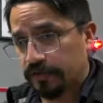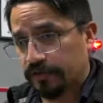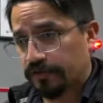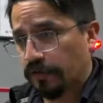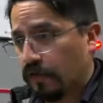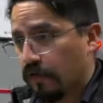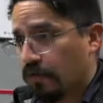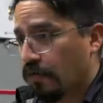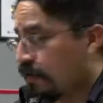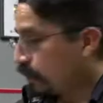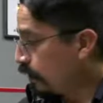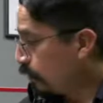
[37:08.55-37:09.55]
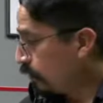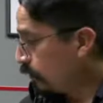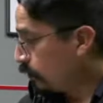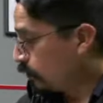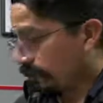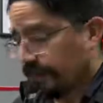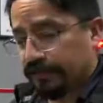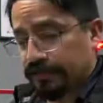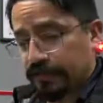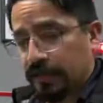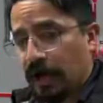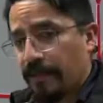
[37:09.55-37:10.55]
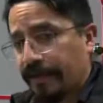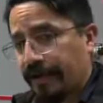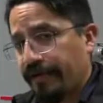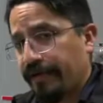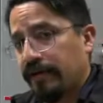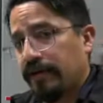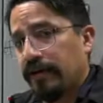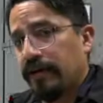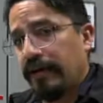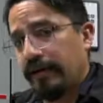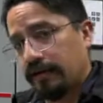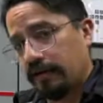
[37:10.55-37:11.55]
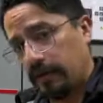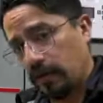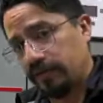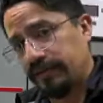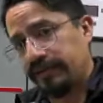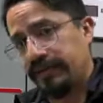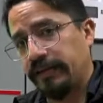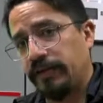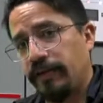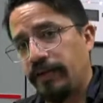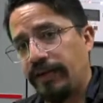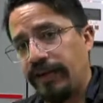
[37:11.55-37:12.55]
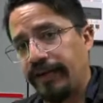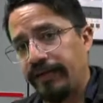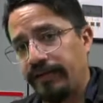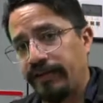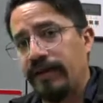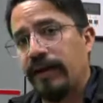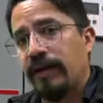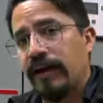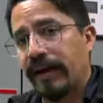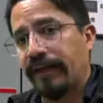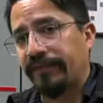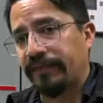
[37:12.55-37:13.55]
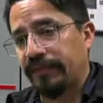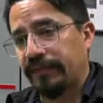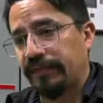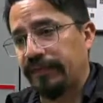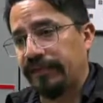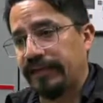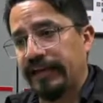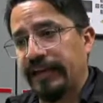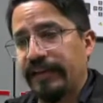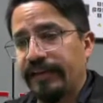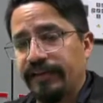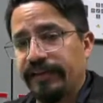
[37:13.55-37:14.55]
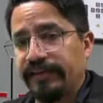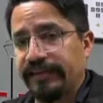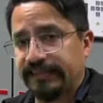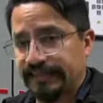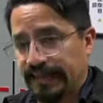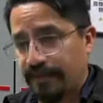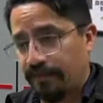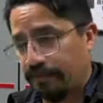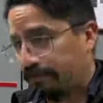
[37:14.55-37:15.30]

So we need to come here and close the circuit breaker after the generator is stable.